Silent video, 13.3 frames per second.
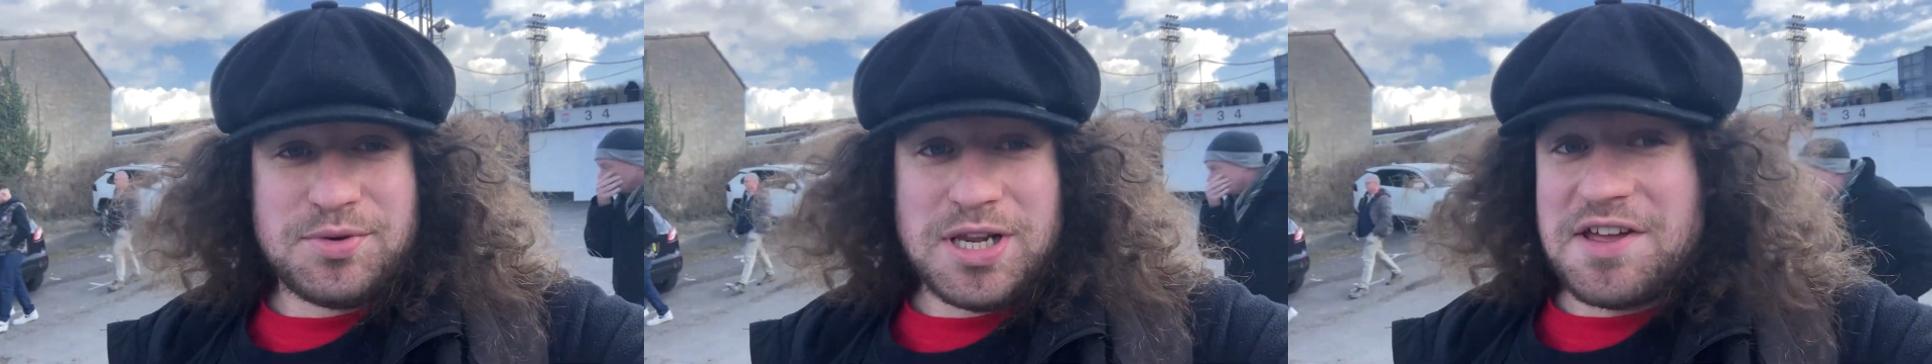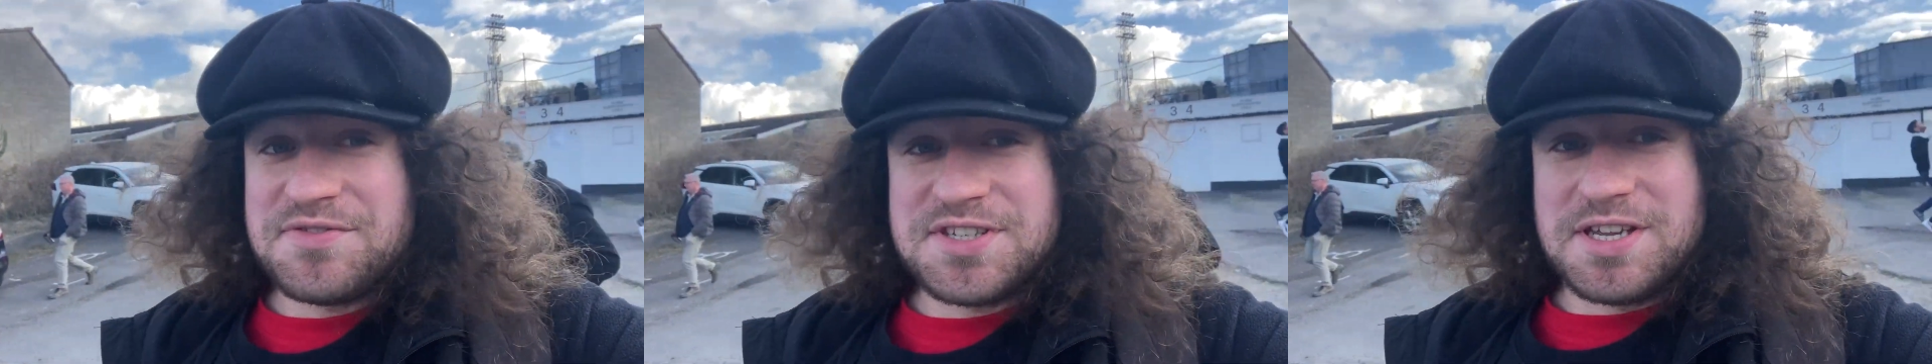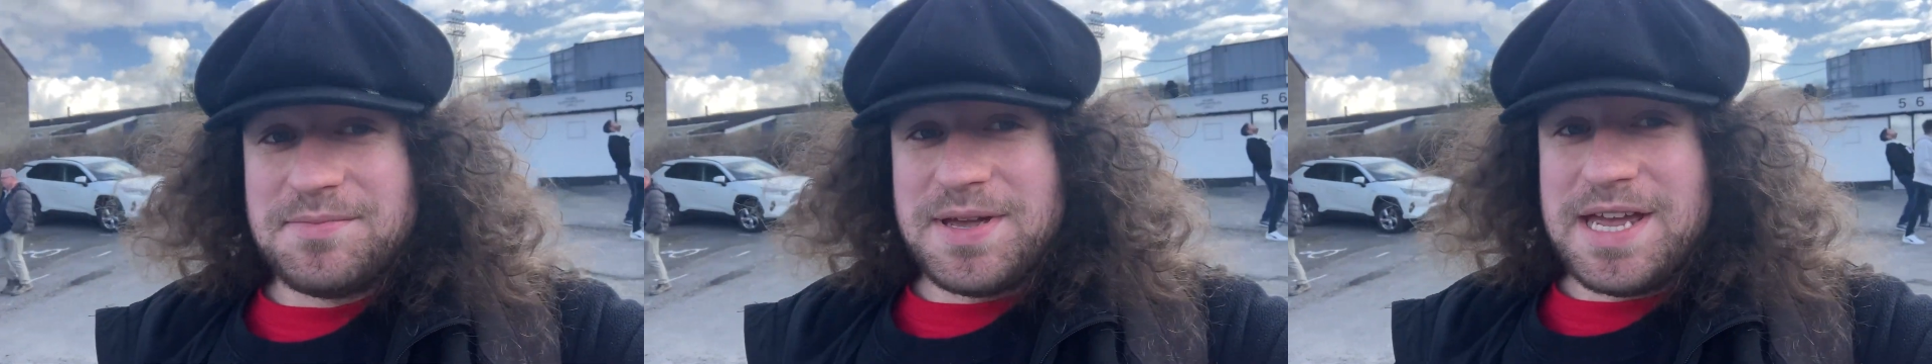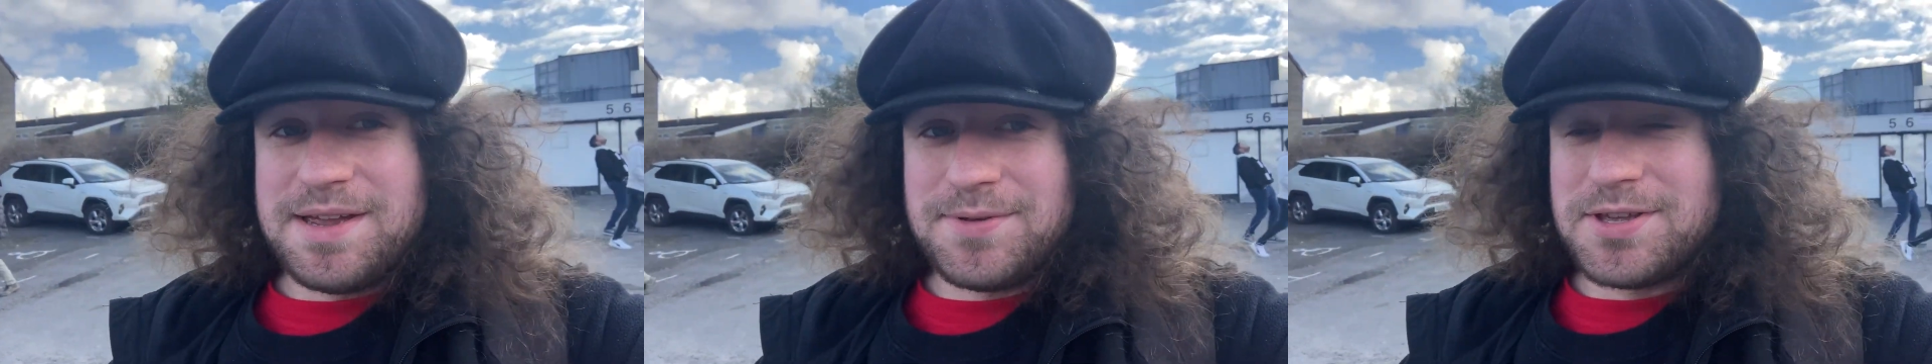We'll have to come
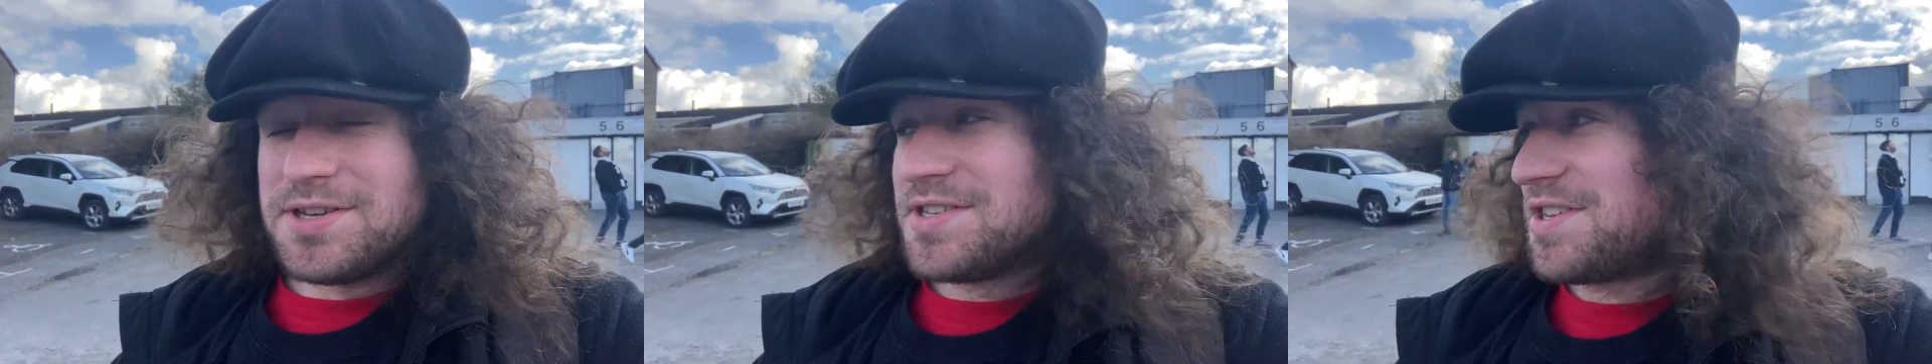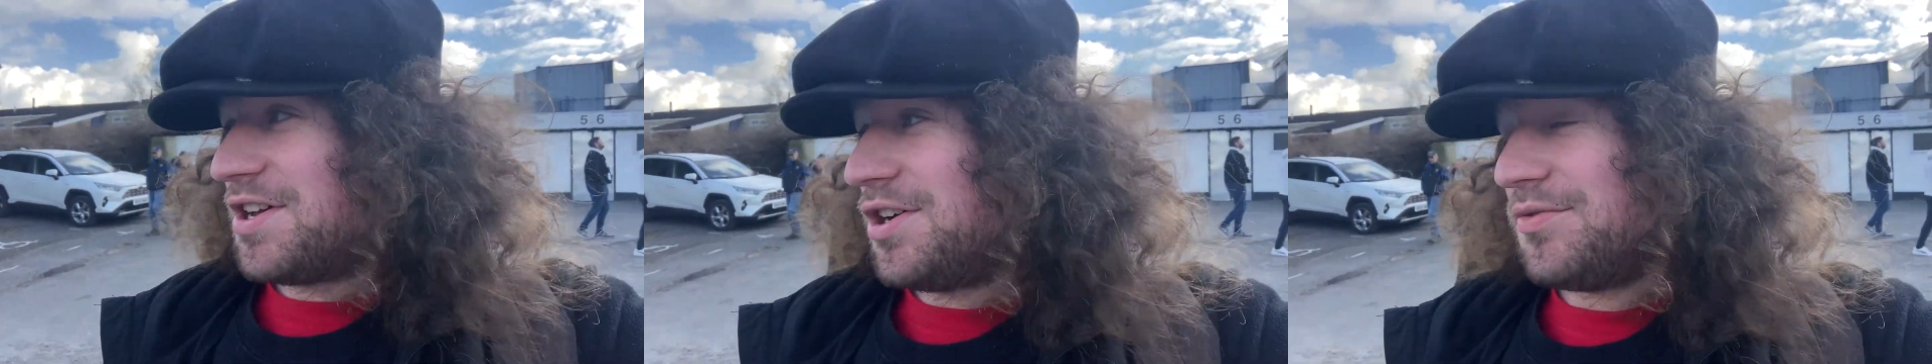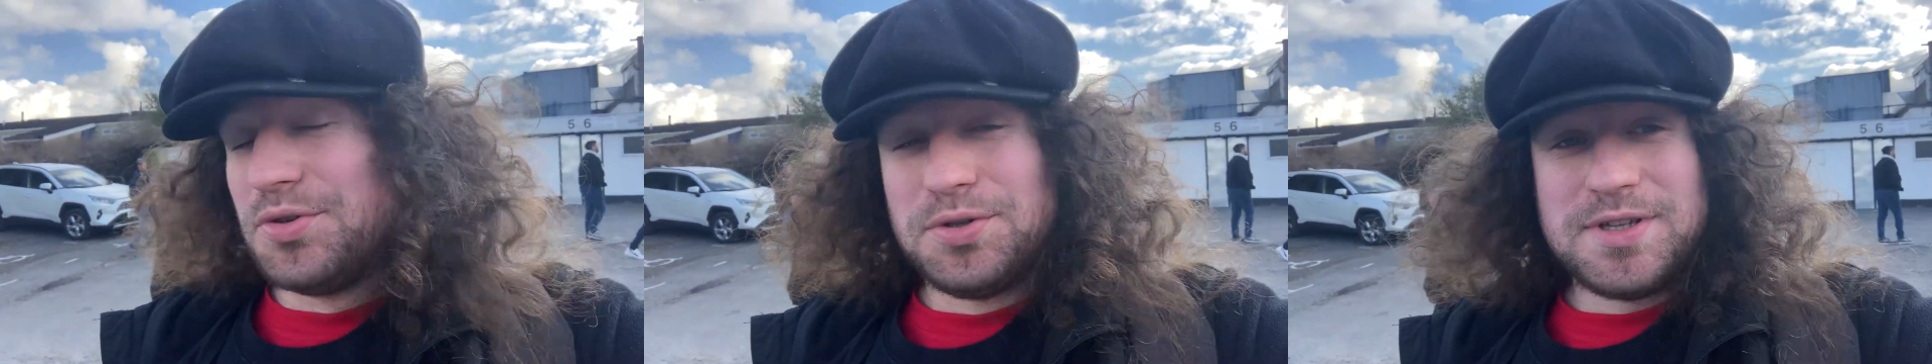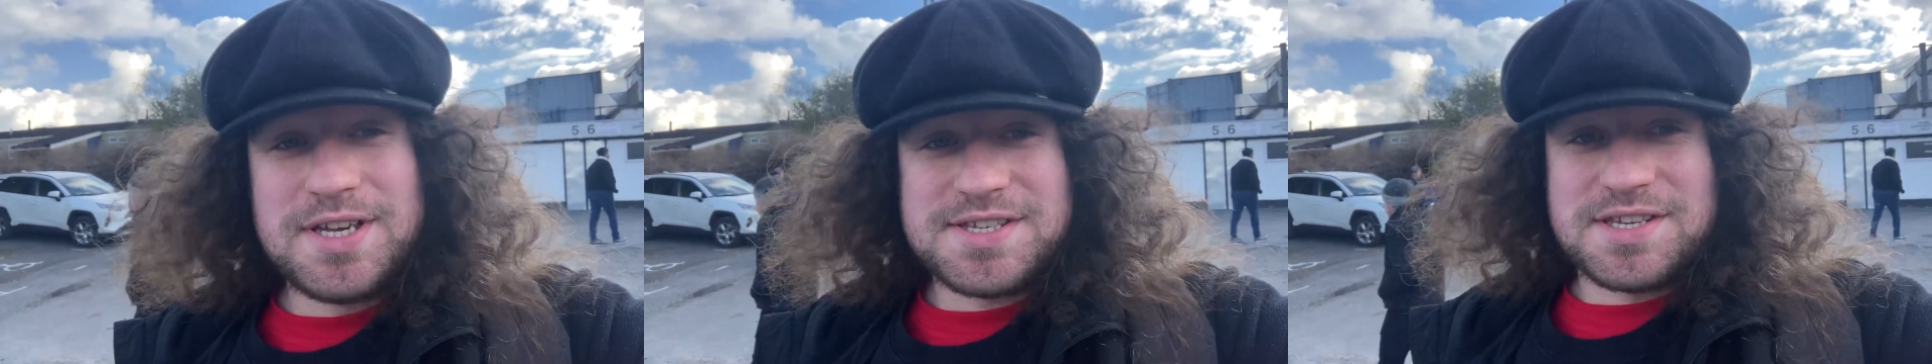back because our
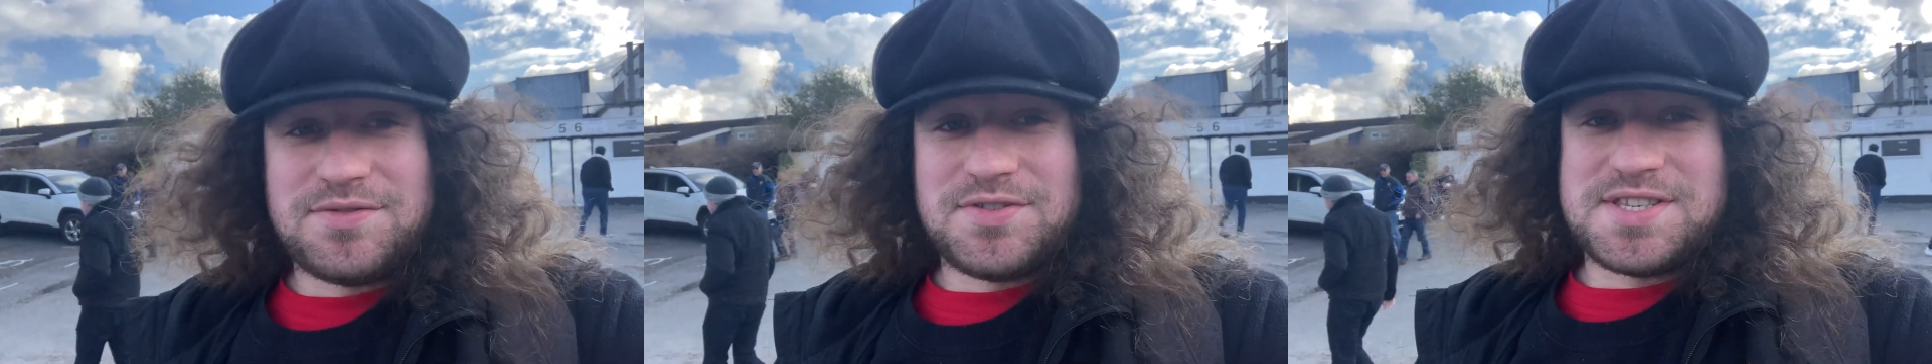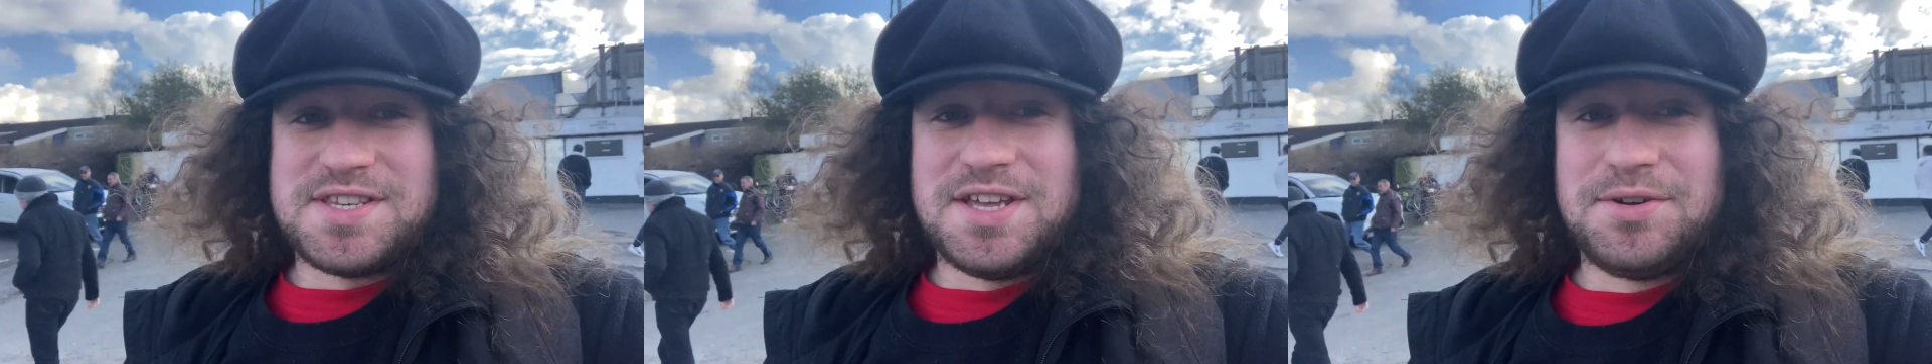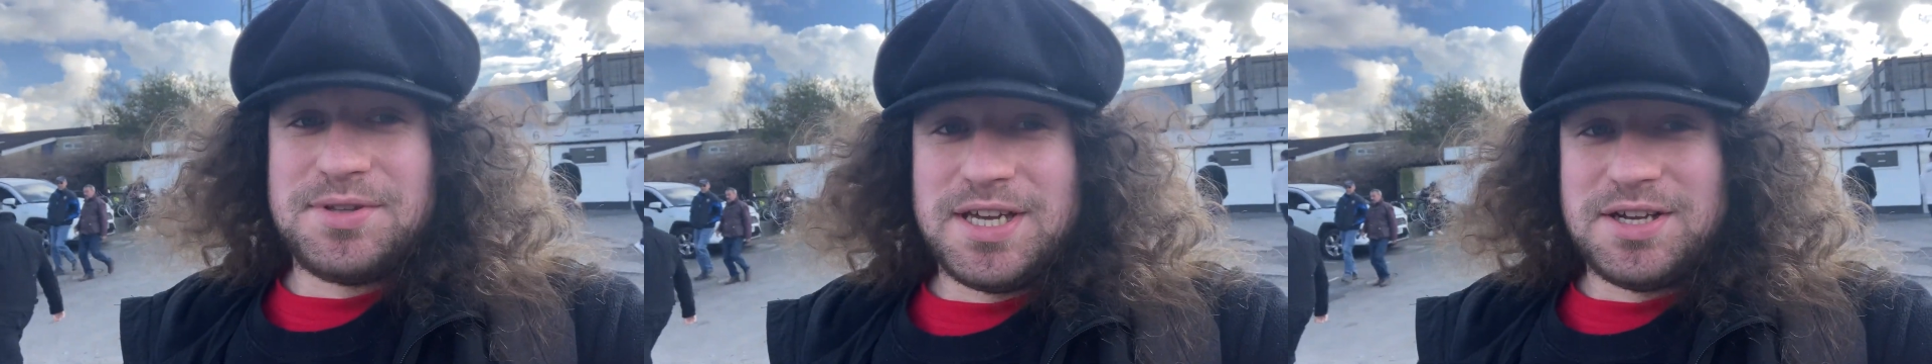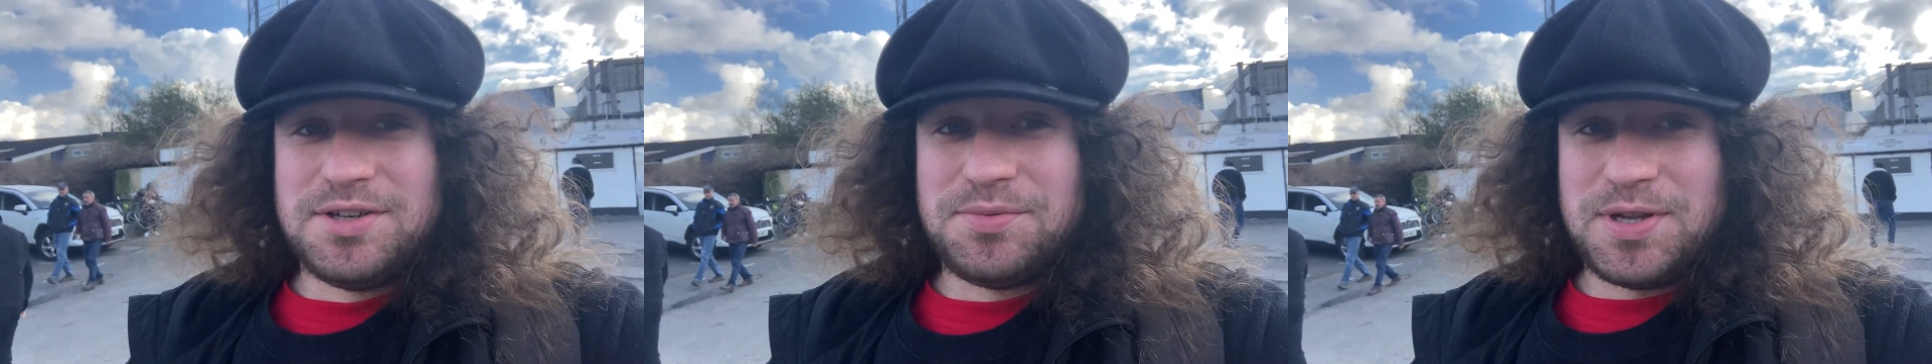rule is if it's
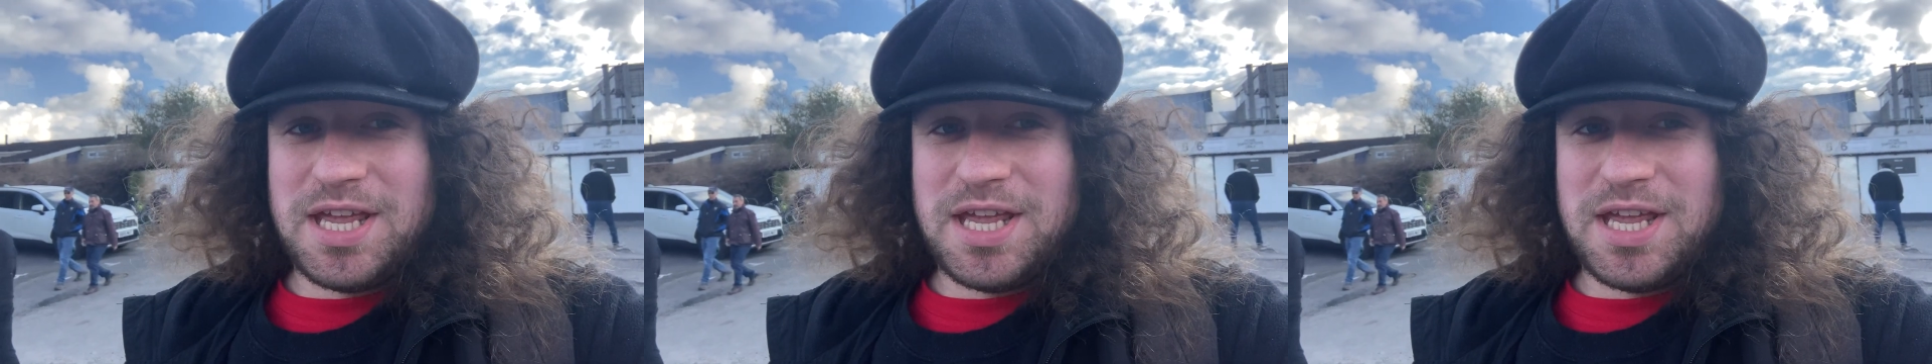0-0,